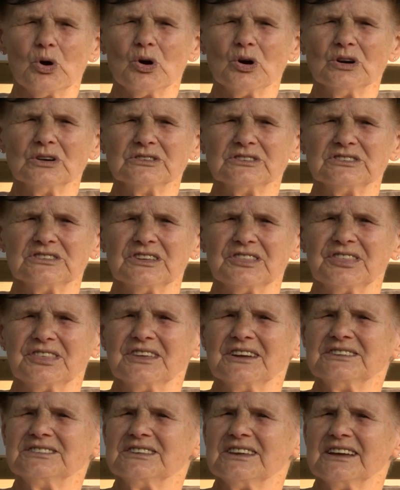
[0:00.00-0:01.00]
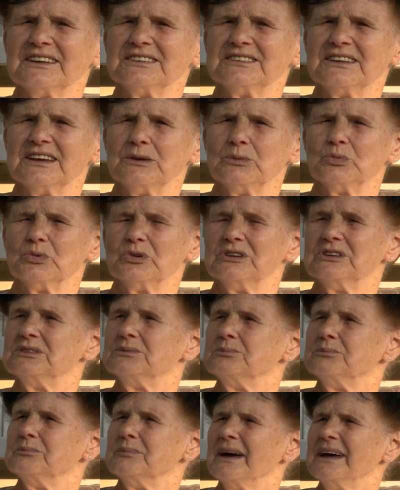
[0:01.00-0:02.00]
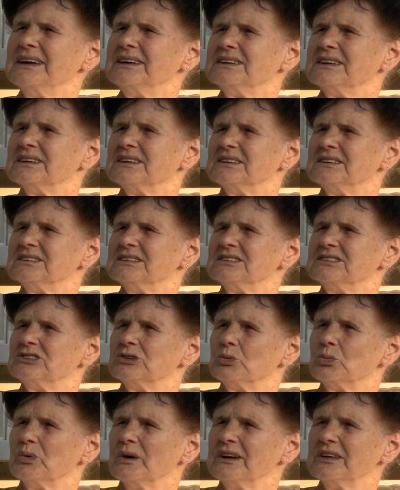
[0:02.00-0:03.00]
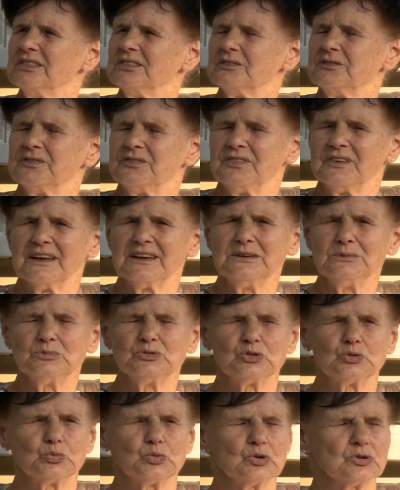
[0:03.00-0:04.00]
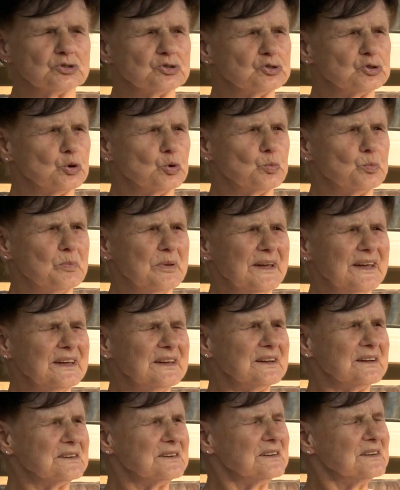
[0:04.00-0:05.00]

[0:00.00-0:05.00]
hard to think that they would make it the way the flames were so bad.